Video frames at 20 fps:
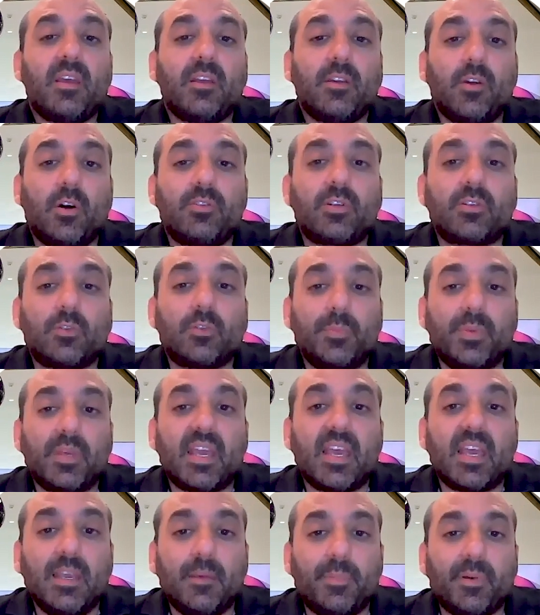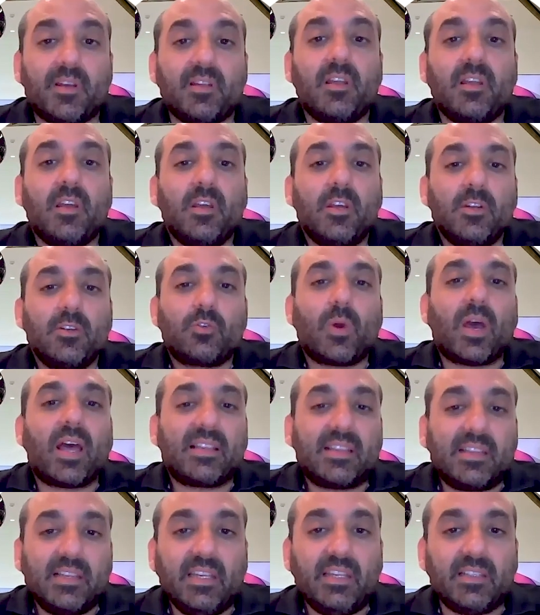in order to be able to
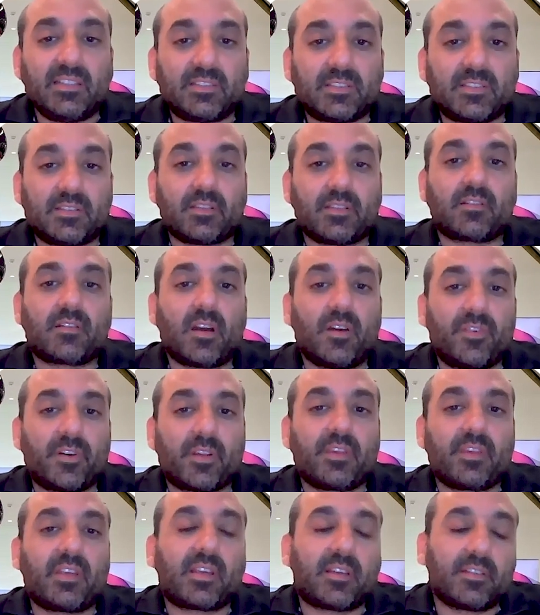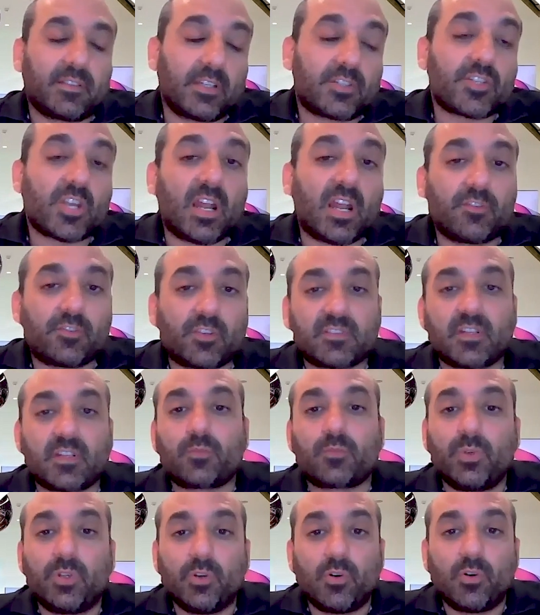at least cover the challenges
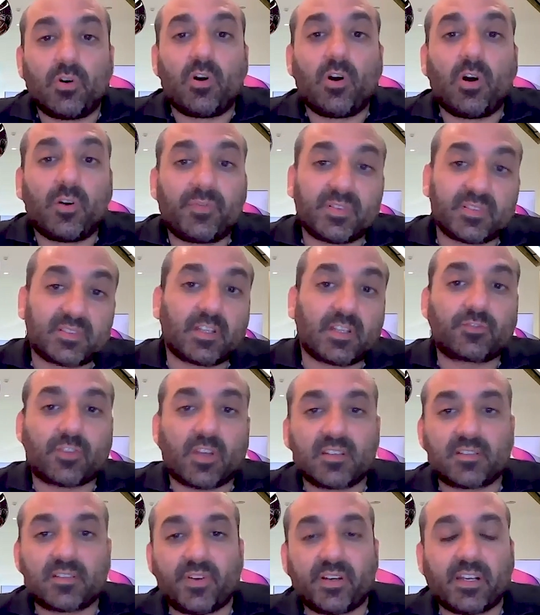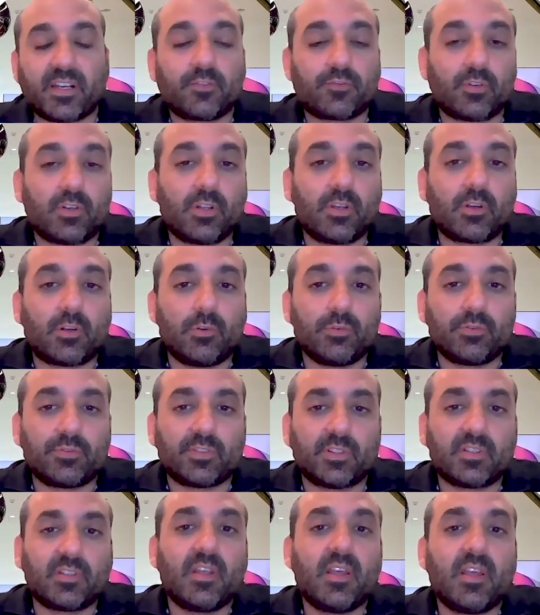that we know of, such as financial
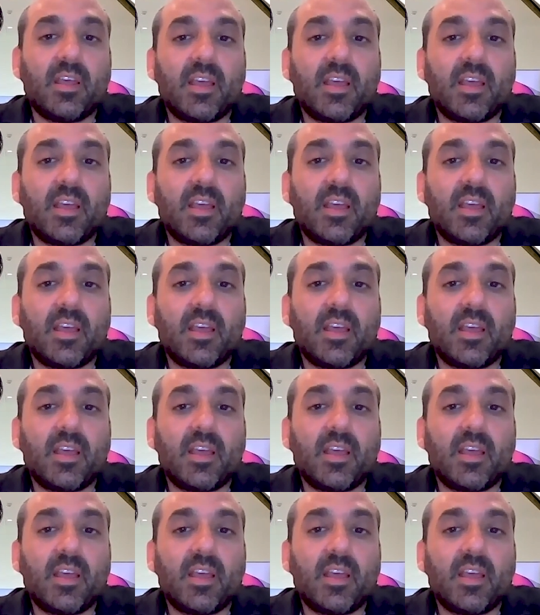inclusion,